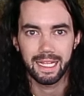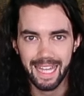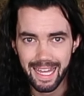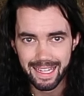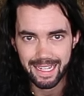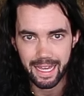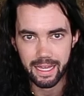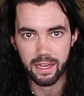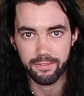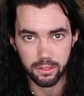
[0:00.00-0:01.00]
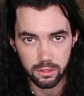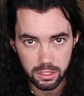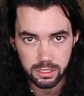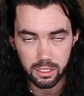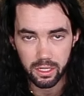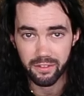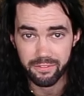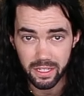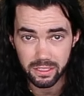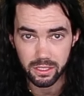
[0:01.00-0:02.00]
At the end of the day, if it looks good
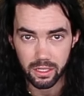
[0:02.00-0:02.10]
and feels